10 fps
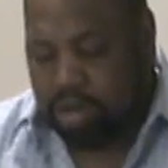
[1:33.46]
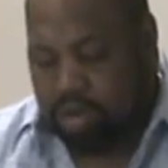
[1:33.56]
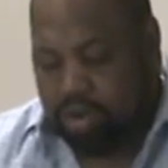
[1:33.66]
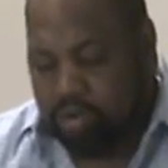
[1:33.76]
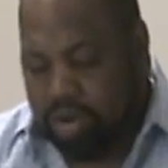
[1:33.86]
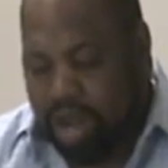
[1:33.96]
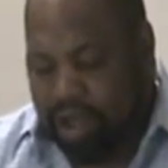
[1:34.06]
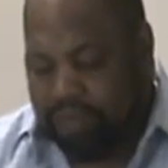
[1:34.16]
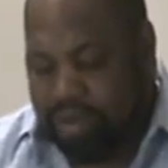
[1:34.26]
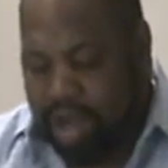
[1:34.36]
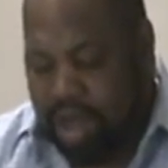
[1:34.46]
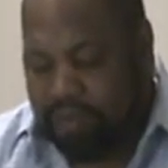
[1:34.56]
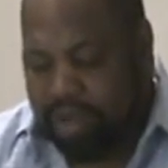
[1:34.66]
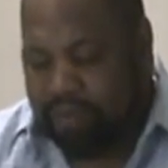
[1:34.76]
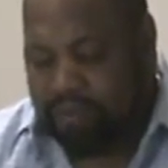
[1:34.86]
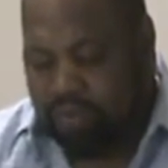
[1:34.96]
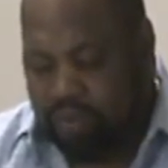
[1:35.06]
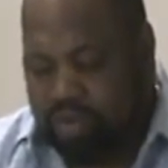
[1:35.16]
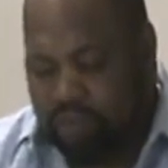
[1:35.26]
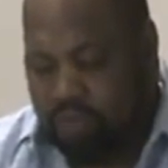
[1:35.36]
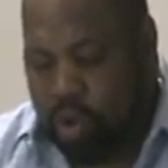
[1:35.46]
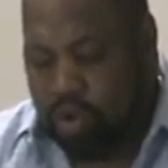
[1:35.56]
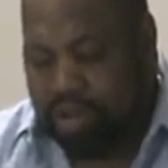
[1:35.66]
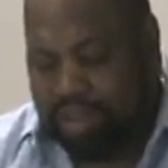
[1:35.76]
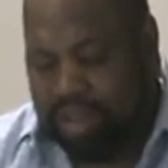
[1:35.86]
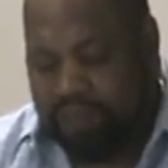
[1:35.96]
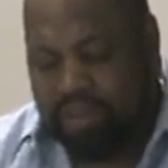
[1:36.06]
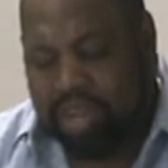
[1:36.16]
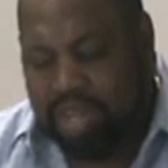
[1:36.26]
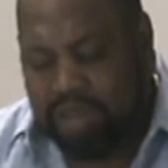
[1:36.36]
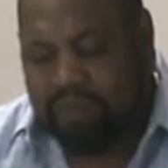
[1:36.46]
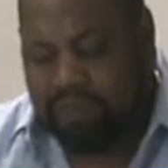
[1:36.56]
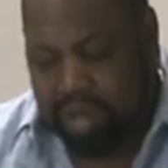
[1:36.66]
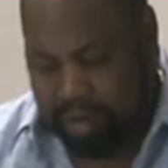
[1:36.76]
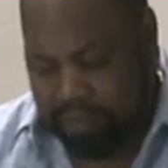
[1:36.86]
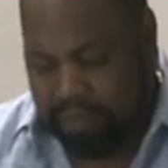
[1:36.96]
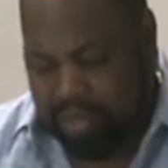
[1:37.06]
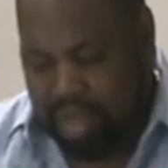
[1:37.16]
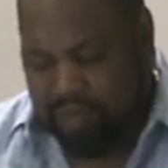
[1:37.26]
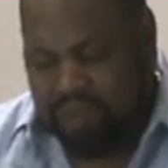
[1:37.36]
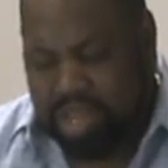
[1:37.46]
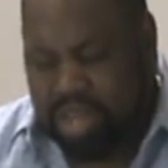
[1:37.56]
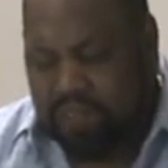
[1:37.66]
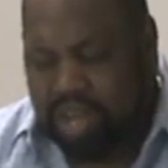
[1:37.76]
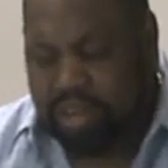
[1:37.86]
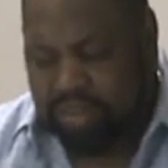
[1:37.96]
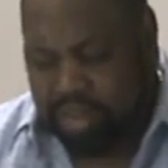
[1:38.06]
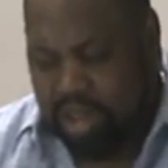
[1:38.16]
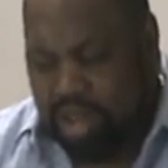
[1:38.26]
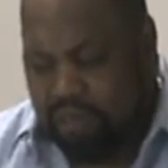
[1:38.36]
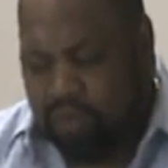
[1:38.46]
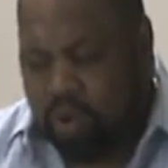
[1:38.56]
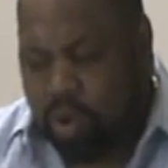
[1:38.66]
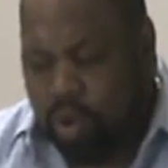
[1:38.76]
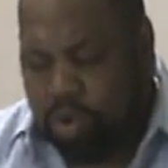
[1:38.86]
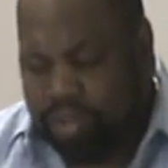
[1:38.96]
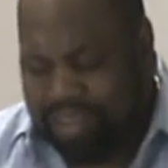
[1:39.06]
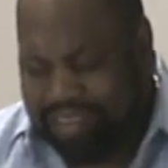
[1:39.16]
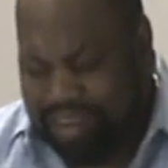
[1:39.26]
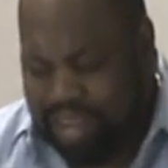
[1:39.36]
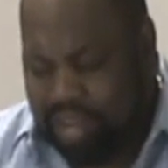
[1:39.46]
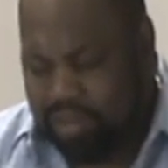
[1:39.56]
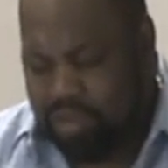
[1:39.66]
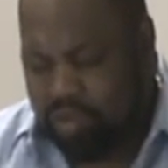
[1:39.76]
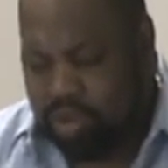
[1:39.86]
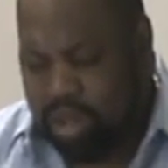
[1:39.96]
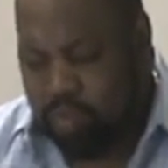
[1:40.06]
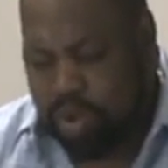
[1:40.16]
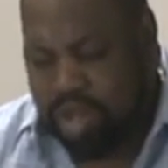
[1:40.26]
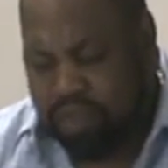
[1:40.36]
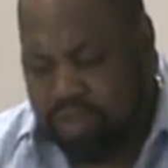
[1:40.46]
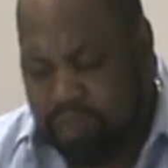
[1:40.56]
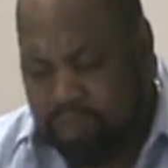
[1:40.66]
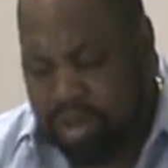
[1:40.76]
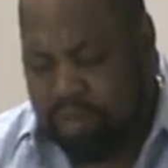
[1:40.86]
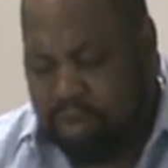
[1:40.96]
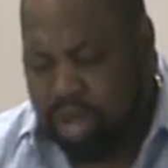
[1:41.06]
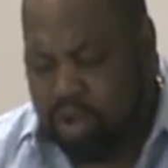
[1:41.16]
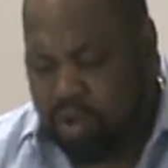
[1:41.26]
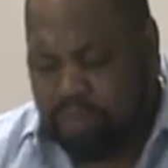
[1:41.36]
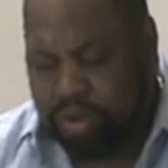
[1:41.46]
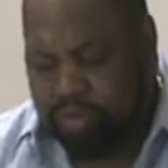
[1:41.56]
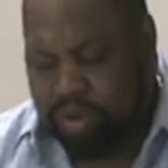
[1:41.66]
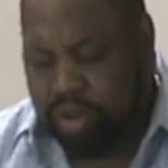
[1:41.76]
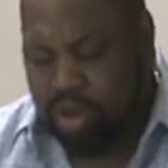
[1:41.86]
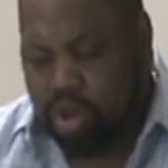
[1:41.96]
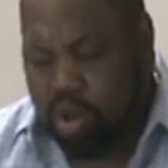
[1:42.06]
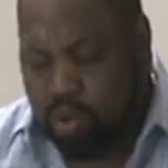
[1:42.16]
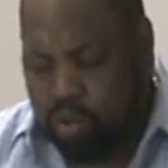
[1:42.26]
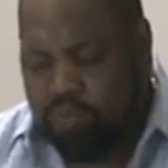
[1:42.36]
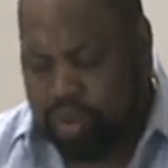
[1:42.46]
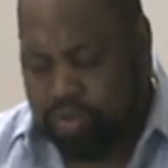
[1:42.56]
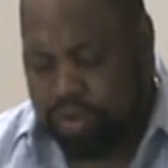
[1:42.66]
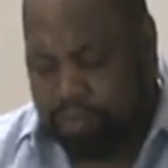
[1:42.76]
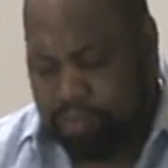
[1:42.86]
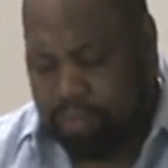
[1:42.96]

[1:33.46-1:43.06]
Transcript: Lord, I'm coming first of all to say, forgive me, forgive us for all the sins, Lord, that we have committed by commission or omission.